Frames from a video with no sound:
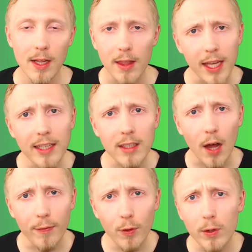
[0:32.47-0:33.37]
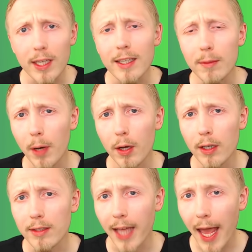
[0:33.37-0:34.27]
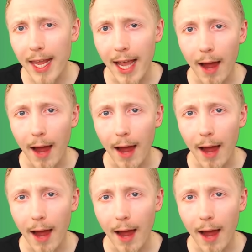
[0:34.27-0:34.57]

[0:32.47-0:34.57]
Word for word: These are four key components to any